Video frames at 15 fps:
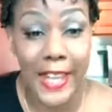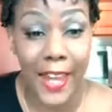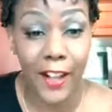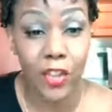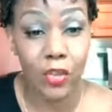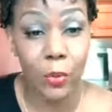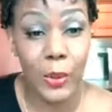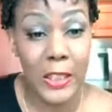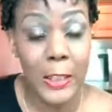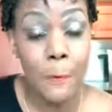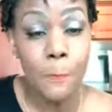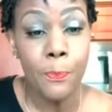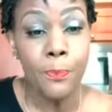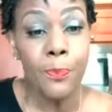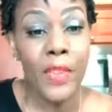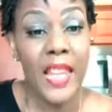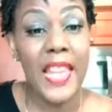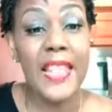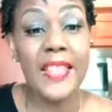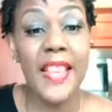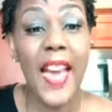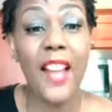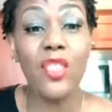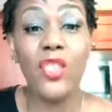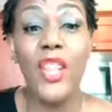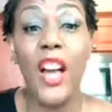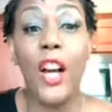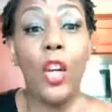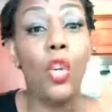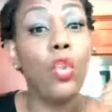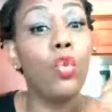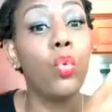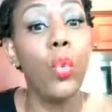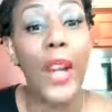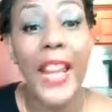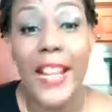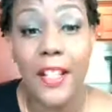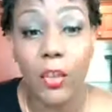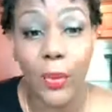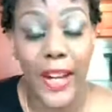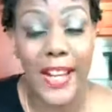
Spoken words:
actually. It's actually a great